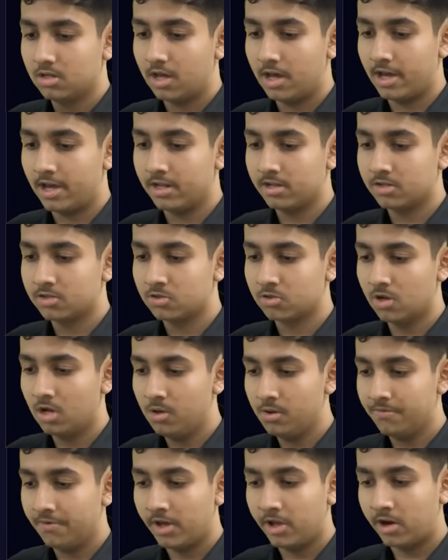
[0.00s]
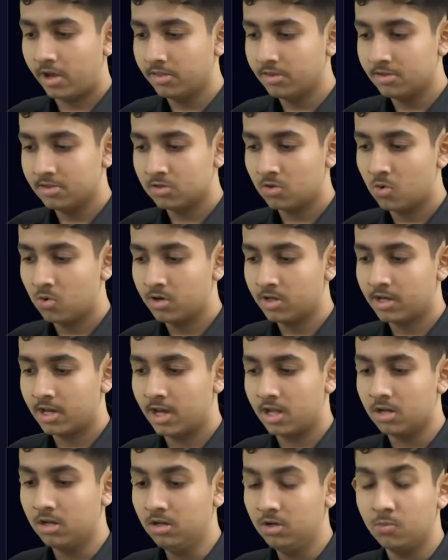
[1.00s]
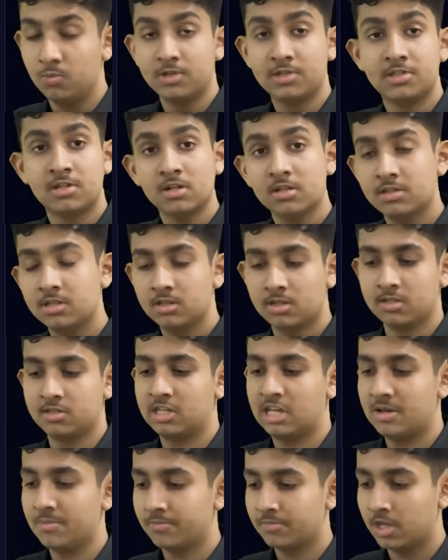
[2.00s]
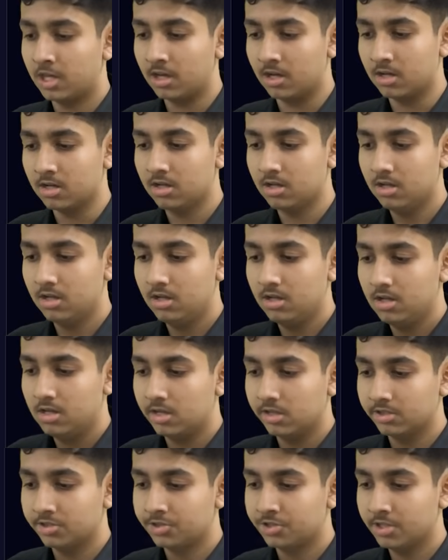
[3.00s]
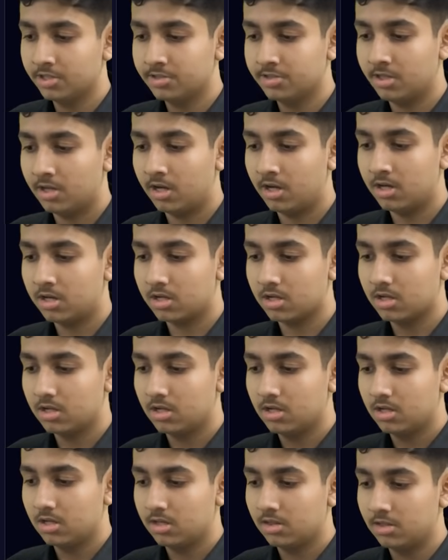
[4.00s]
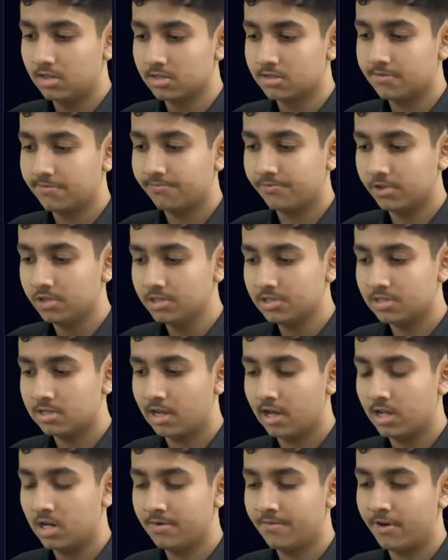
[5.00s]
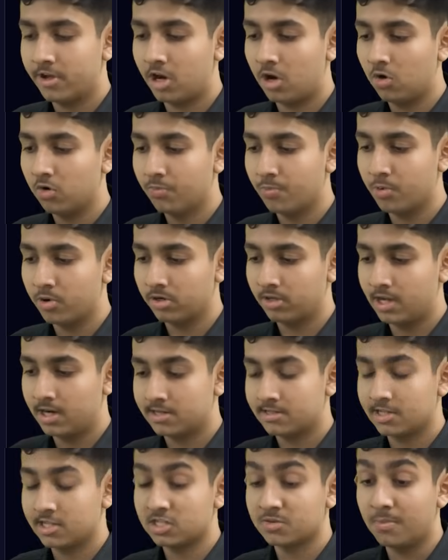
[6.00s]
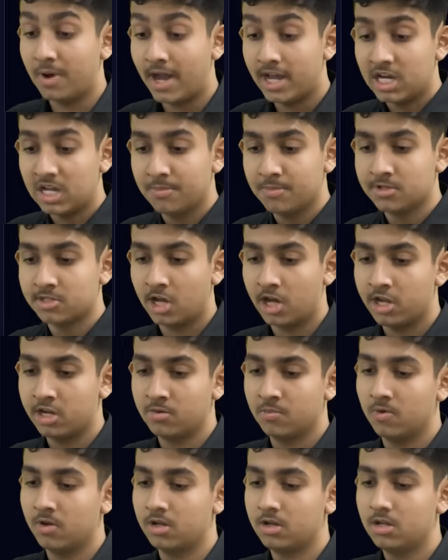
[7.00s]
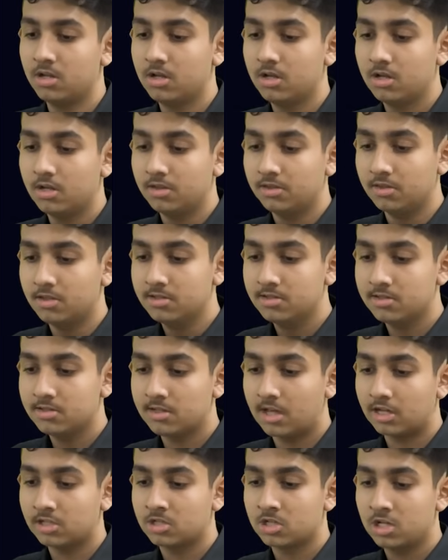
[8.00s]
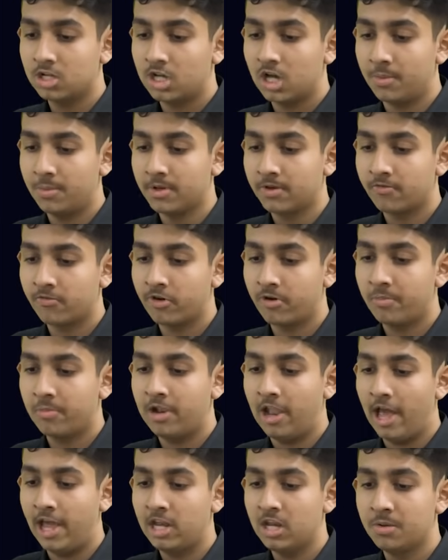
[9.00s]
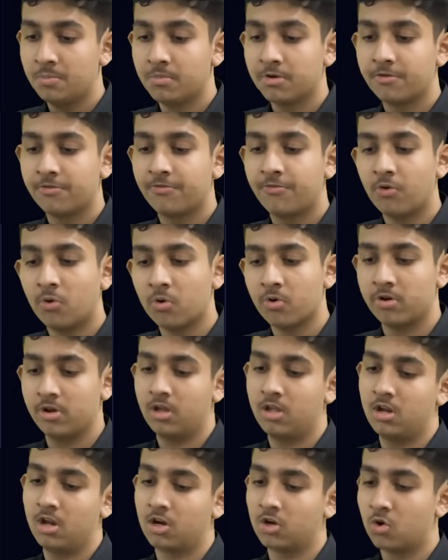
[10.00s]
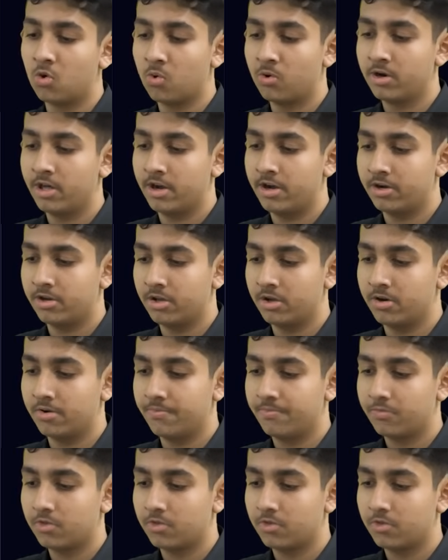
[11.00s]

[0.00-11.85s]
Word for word: And so now if I run this code again, we still see the same thing. It's just that this first line of our output that says my name is Aryaman, this is actually coming from line number 4 in our code editor.